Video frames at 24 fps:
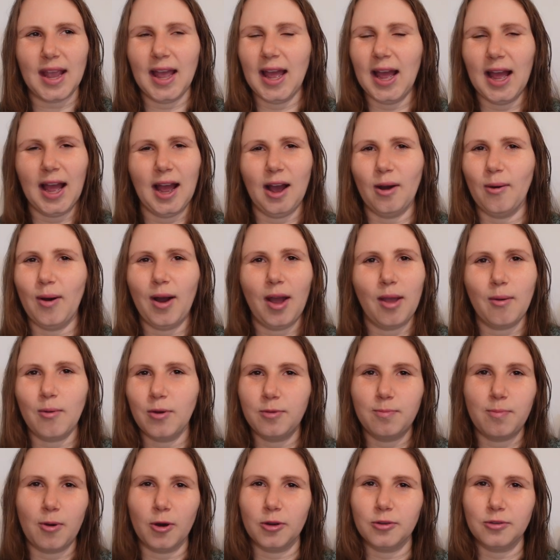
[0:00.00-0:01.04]
how I
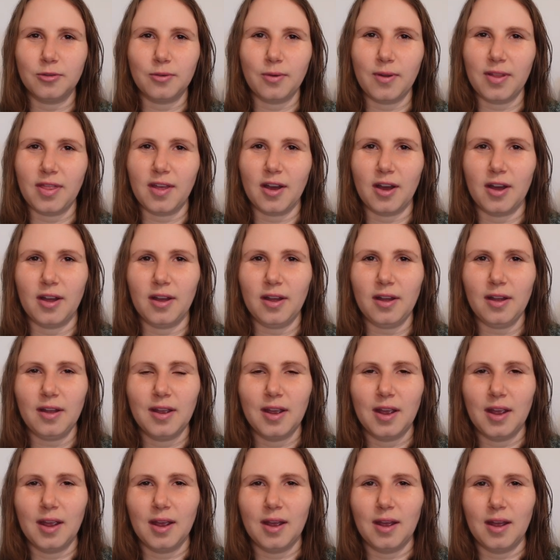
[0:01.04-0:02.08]
would bond with her
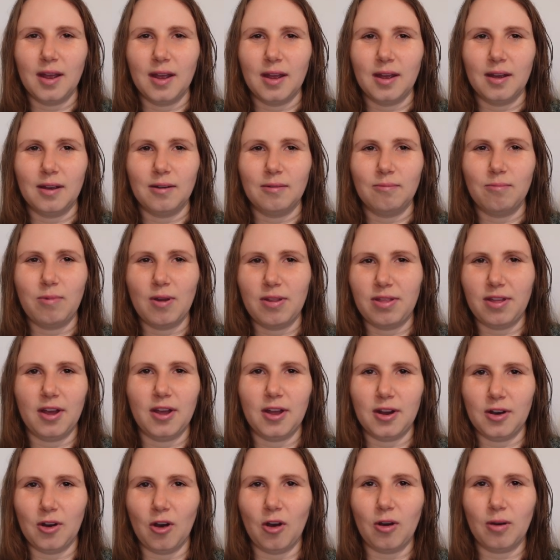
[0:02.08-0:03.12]

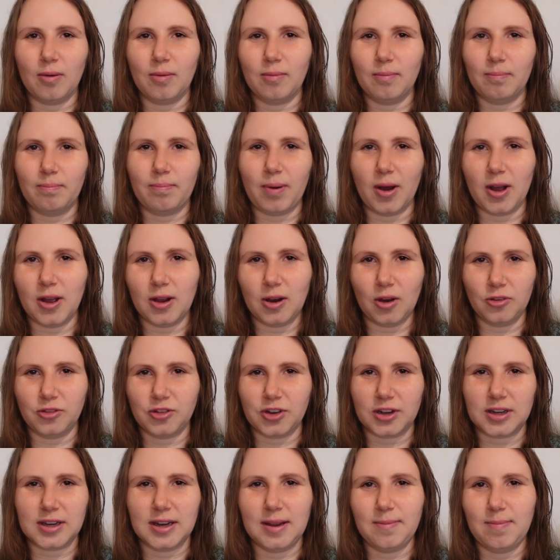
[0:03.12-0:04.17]
not
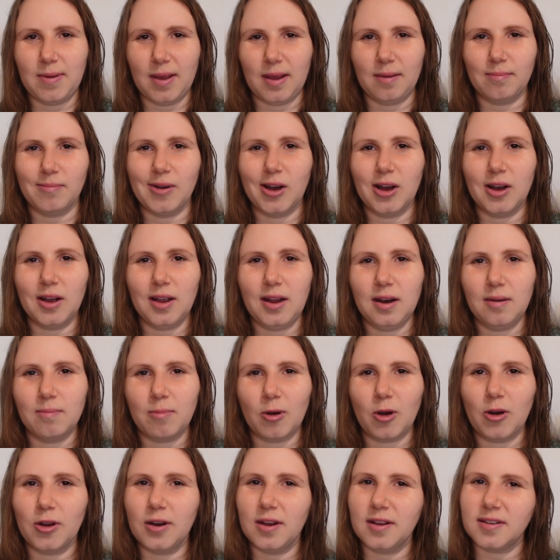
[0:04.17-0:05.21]
biologically being mine.
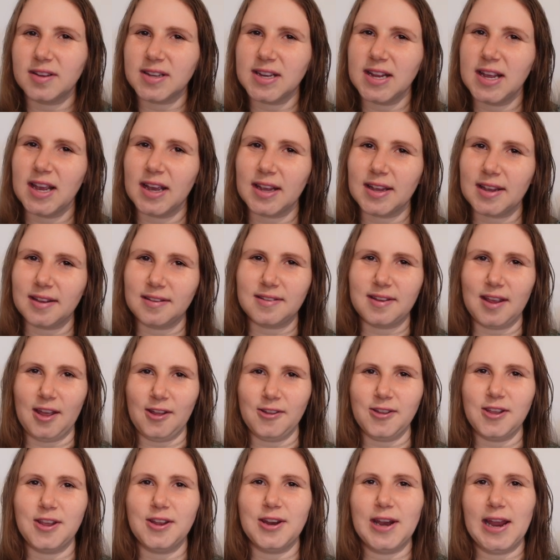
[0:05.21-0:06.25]
But honestly, I can
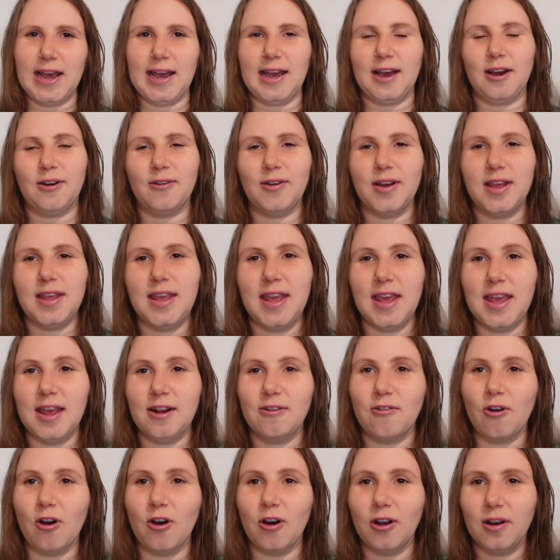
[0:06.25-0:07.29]
tell you now, a
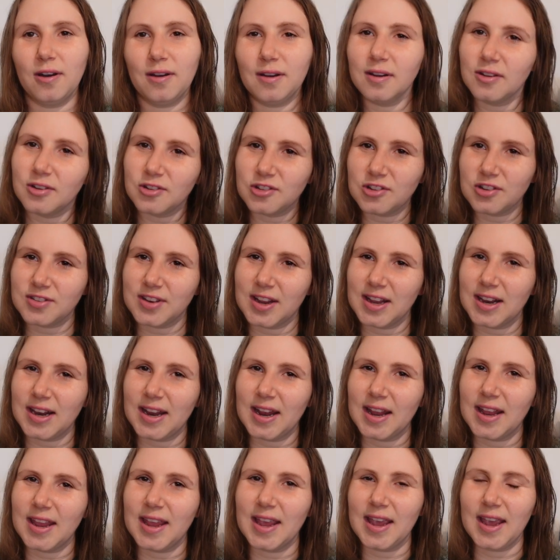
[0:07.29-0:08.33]
year on, she's
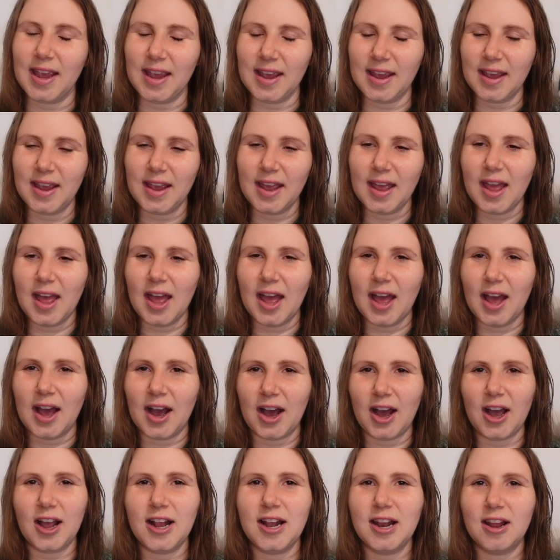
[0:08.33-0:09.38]
nearly a year,
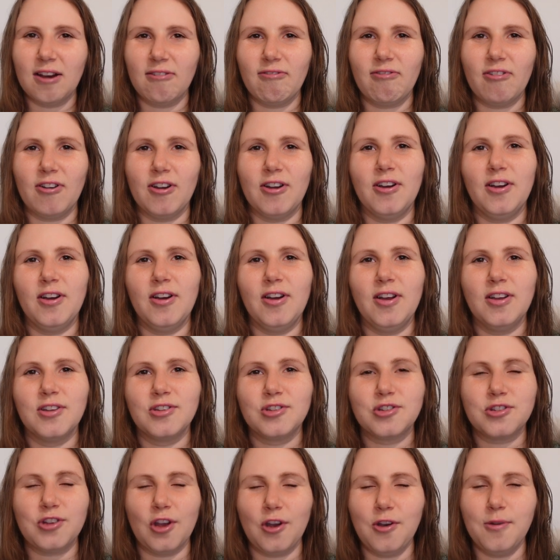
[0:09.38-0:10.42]
I love her
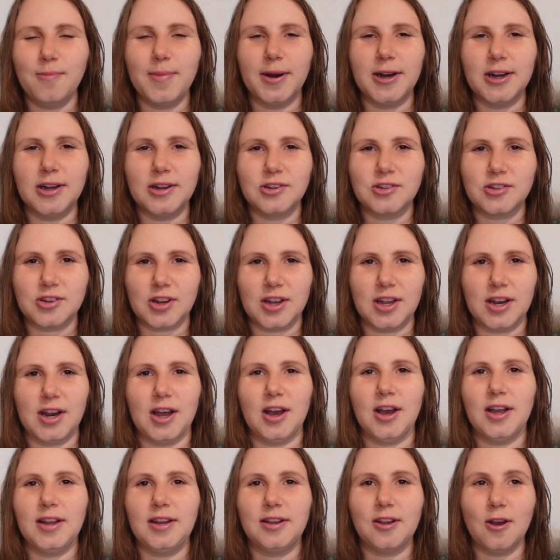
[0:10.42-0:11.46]
so much and
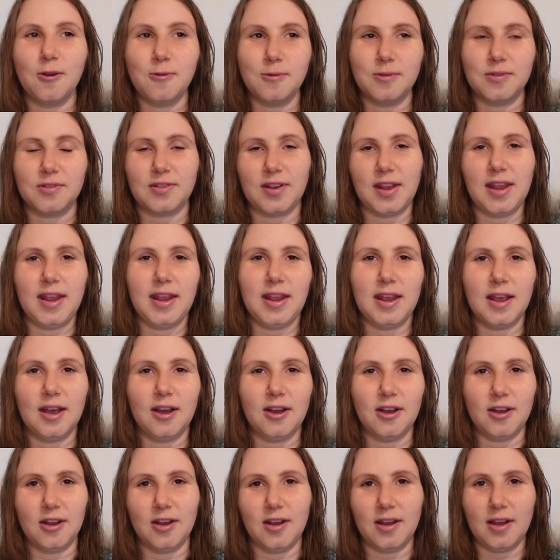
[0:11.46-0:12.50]
I don't see
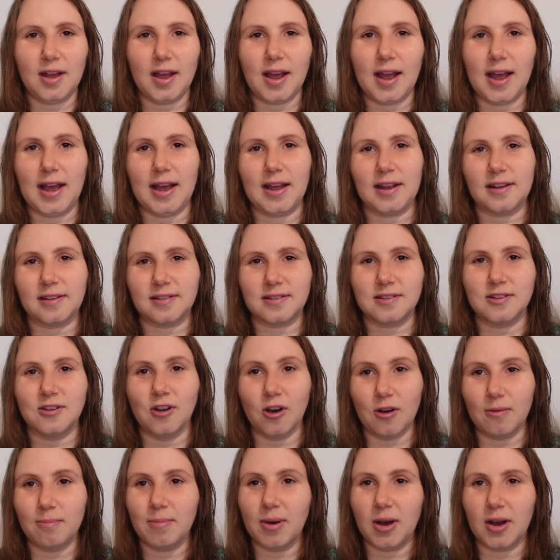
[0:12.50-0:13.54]
her as
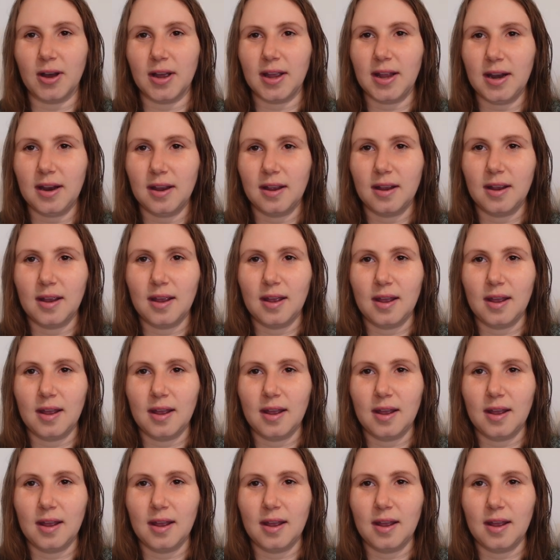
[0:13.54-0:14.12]
not mine.